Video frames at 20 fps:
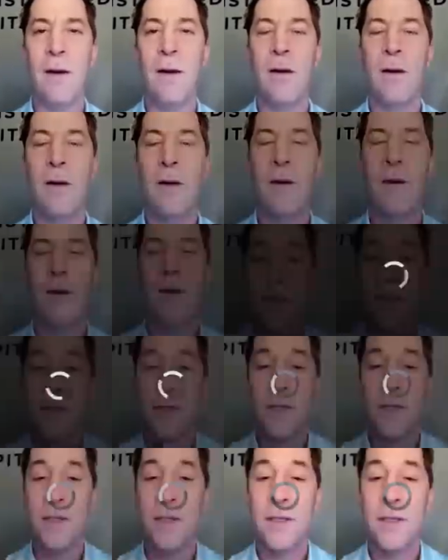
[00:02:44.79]
and he's
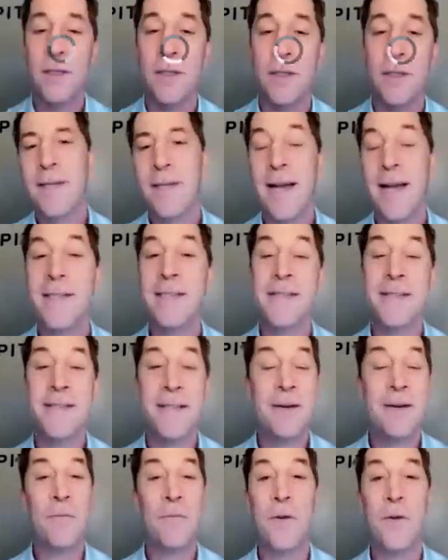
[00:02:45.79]
saying that
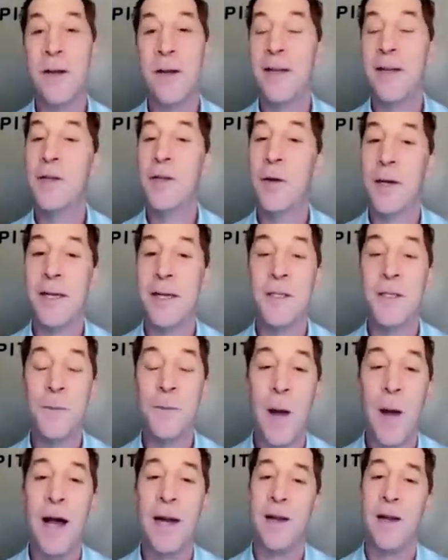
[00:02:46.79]
he's speaking on
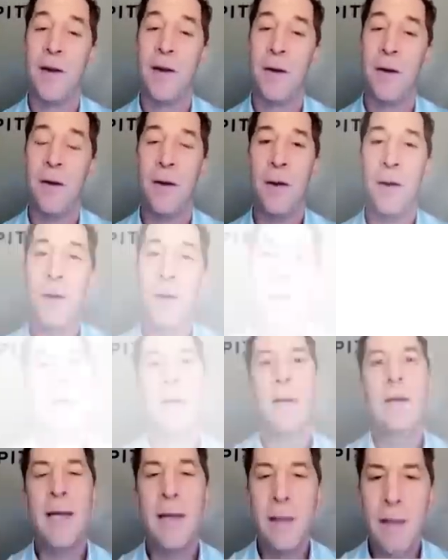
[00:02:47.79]
behalf of the
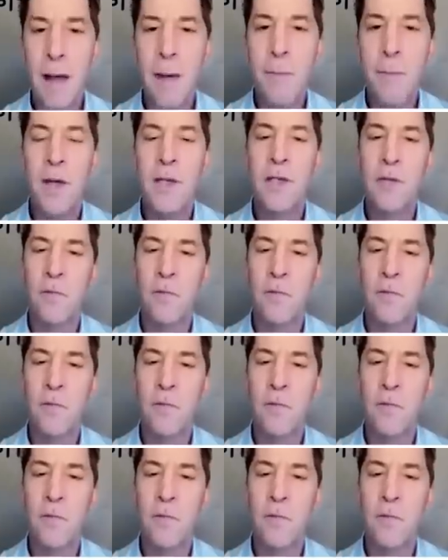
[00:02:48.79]
Kremlin,